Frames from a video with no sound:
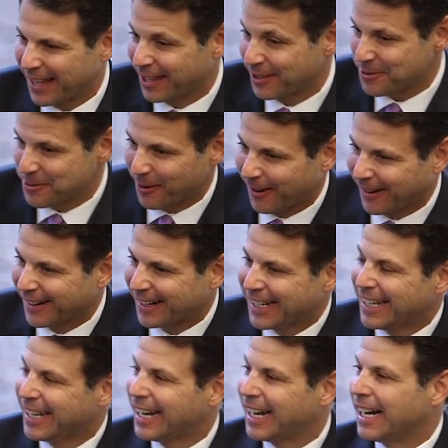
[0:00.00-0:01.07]
and you are.
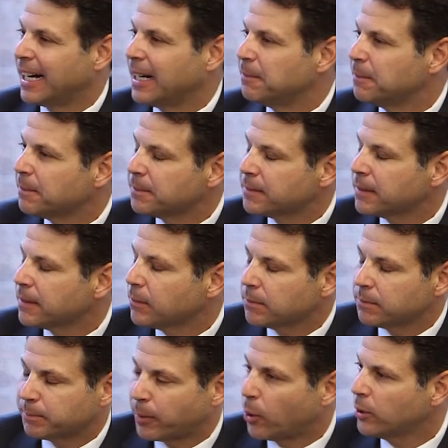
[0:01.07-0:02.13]
Um,
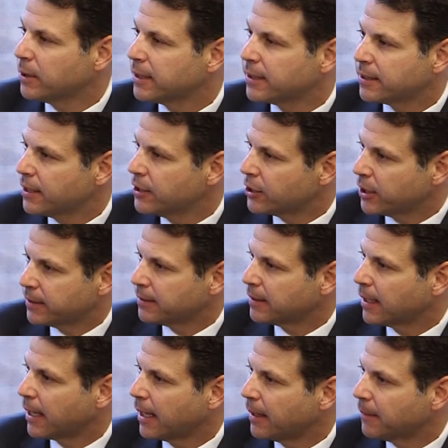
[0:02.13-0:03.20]
bold decision,
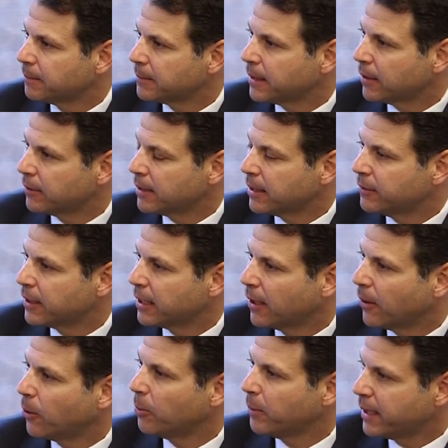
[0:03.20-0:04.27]
um, you know, leaving
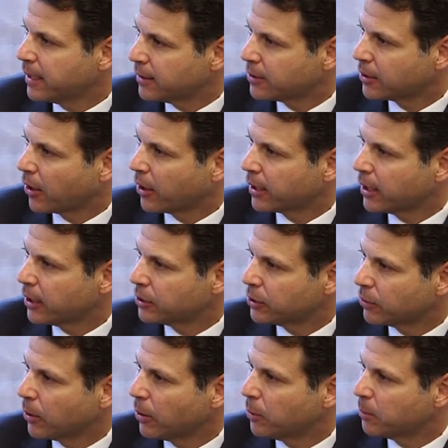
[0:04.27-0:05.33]
Goldman and starting on
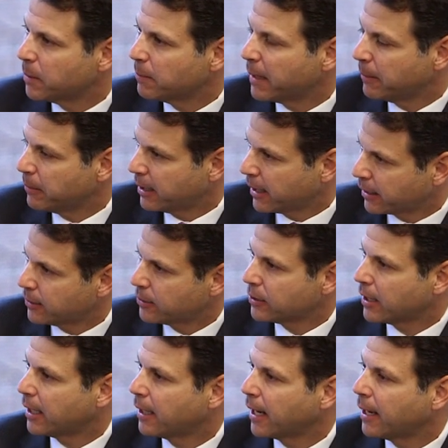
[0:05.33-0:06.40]
your own, but maybe, like you
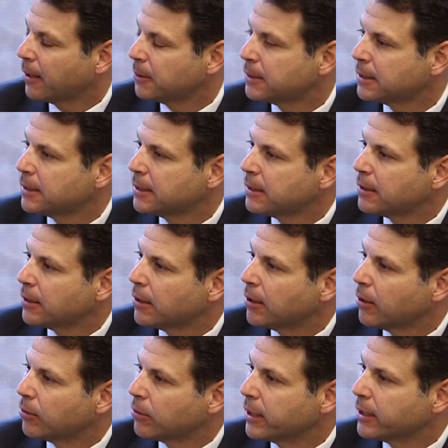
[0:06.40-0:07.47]
said, how
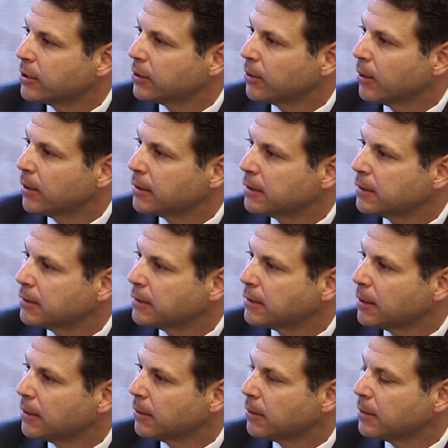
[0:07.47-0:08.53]
rich or,
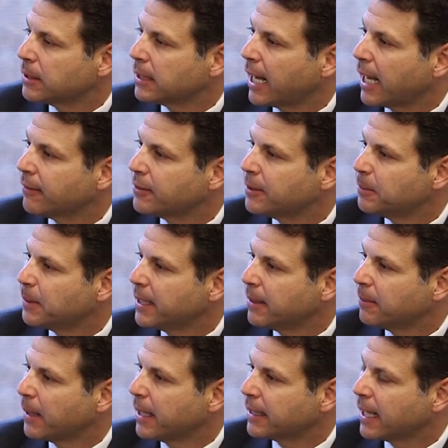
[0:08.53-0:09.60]
you know, do you have to be
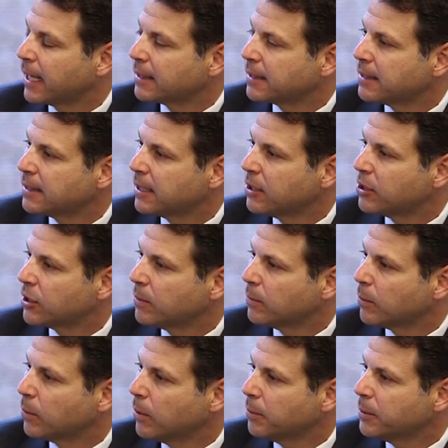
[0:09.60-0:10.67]
to make that
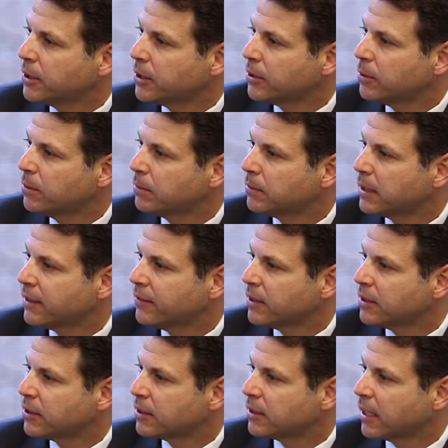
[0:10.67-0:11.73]
decision. What would you give
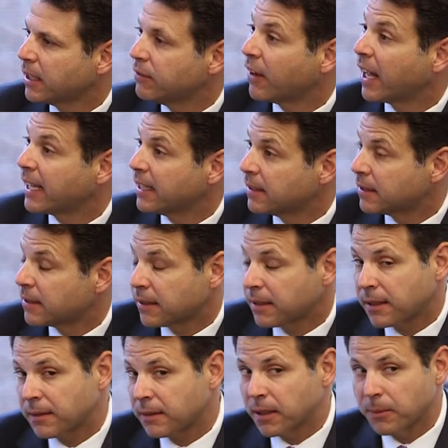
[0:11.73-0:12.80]
as advice
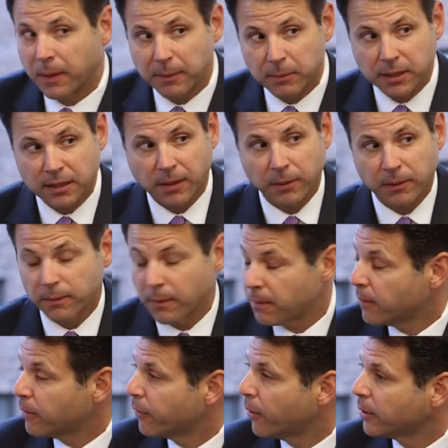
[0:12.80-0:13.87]
to maybe some of the
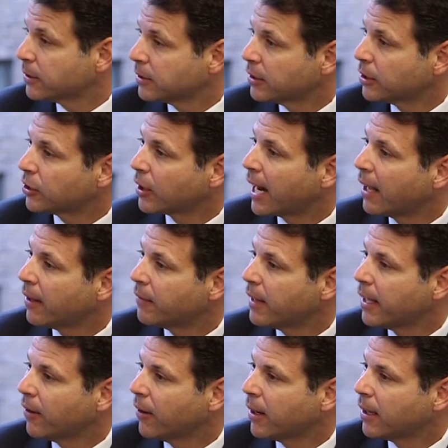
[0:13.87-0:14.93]
folks in the crowd
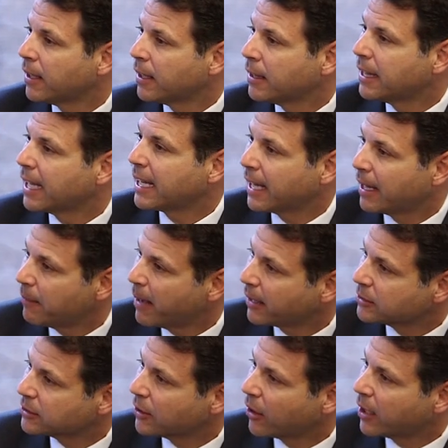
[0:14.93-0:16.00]
that are thinking
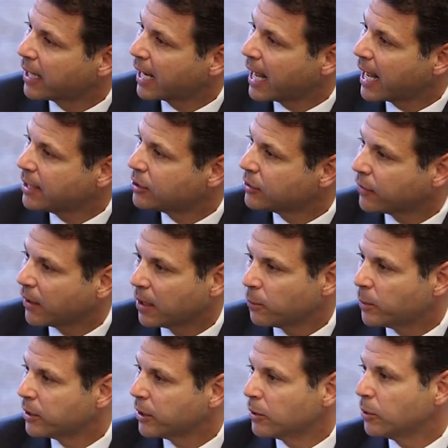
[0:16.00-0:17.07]
about starting a hedge fund
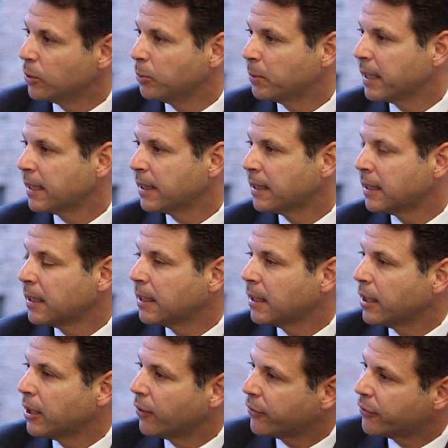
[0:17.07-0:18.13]
with the looming,
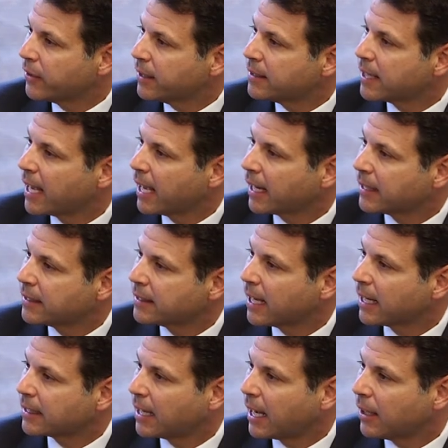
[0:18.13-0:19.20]
you know, fintech and
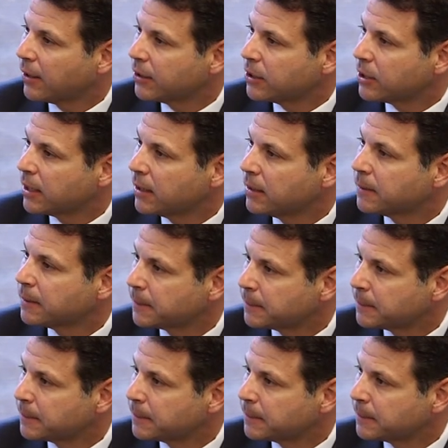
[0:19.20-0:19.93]
technology? Different